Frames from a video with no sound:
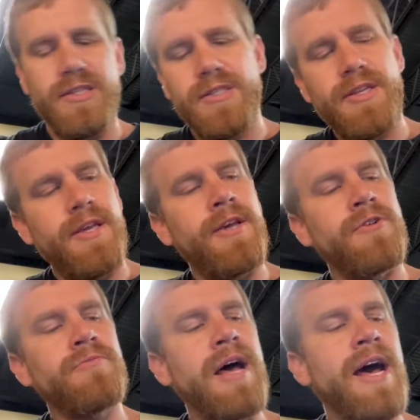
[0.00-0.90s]

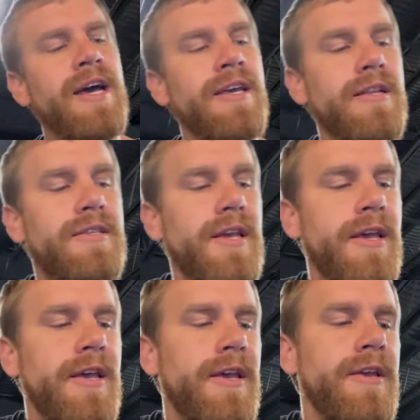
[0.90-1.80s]
Steal my
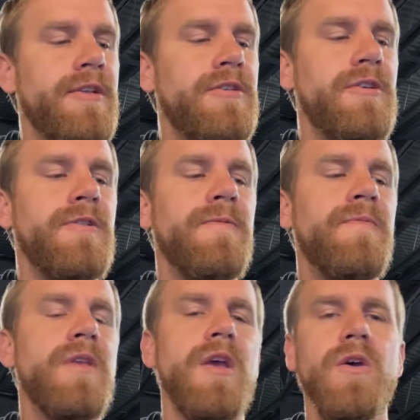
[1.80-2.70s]

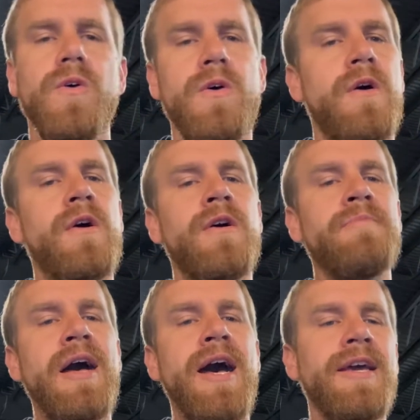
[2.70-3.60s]
attention, all
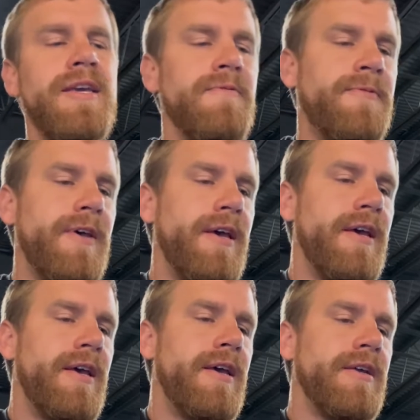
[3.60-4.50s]
my
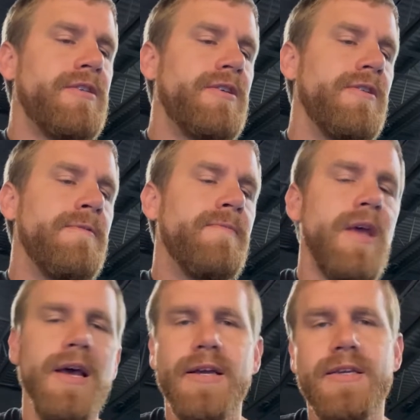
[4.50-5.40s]
affection.
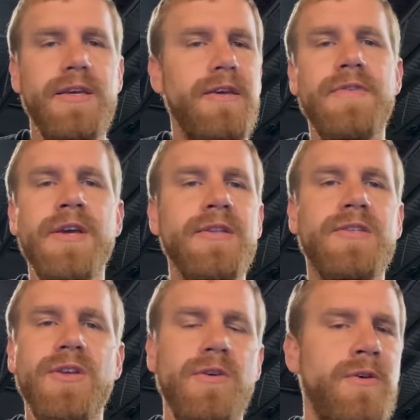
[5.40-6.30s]
I give
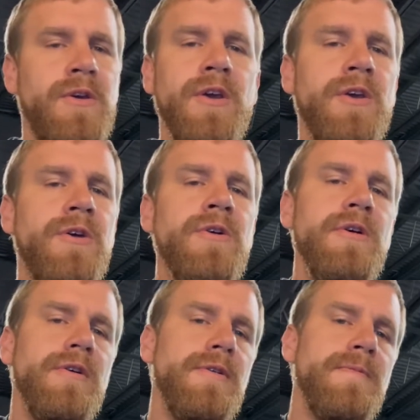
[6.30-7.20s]
it to you,
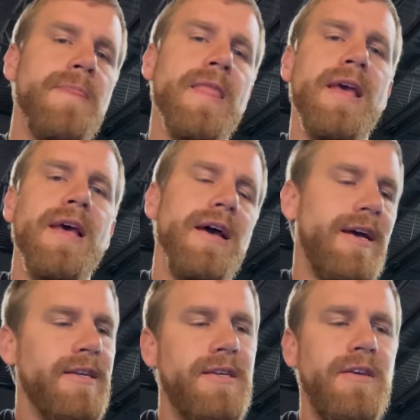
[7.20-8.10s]

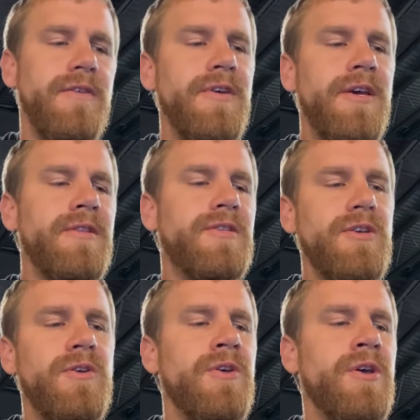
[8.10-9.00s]
I give it
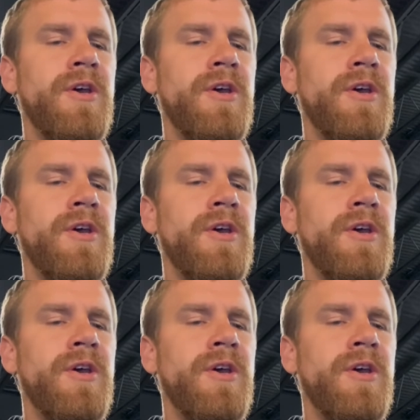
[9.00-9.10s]
to